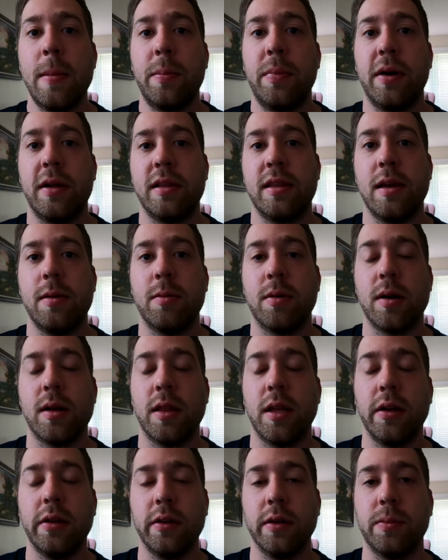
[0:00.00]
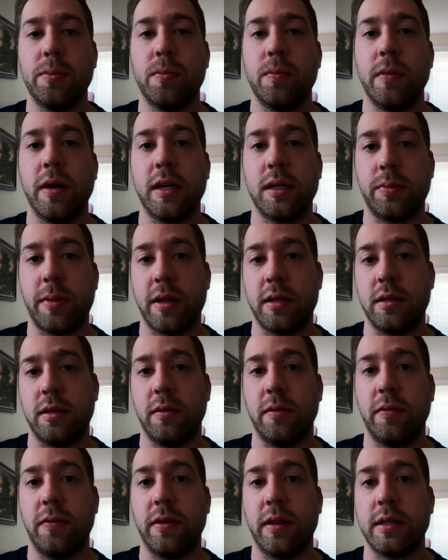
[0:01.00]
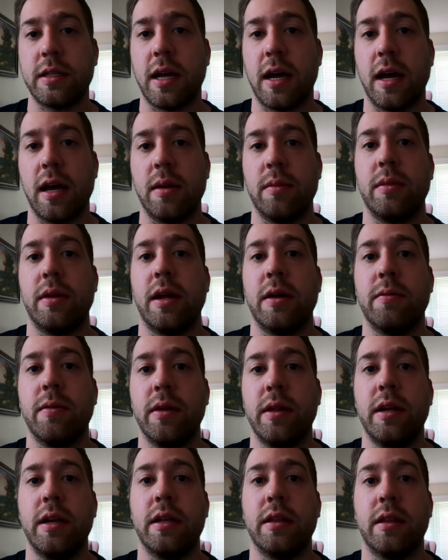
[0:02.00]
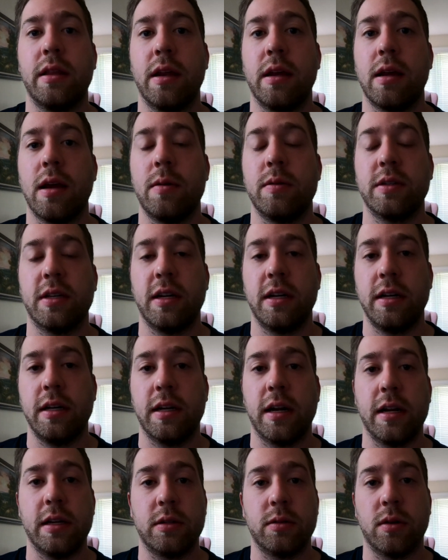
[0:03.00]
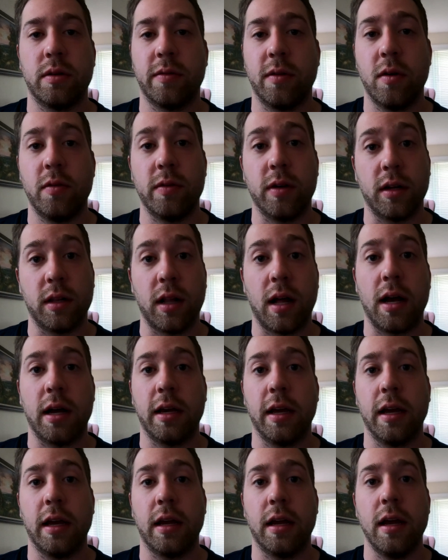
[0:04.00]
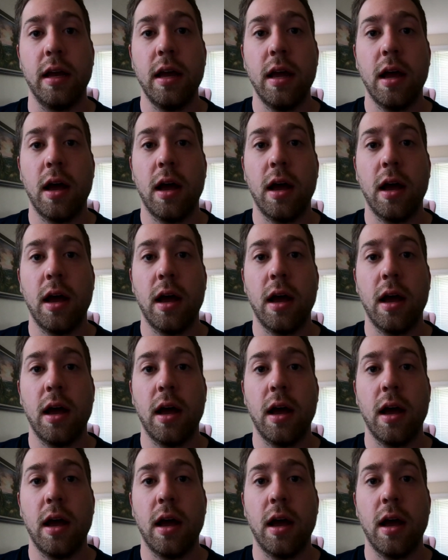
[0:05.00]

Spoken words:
but they were a little expensive for the time, and I really didn't think I was going to need any sort of overclocking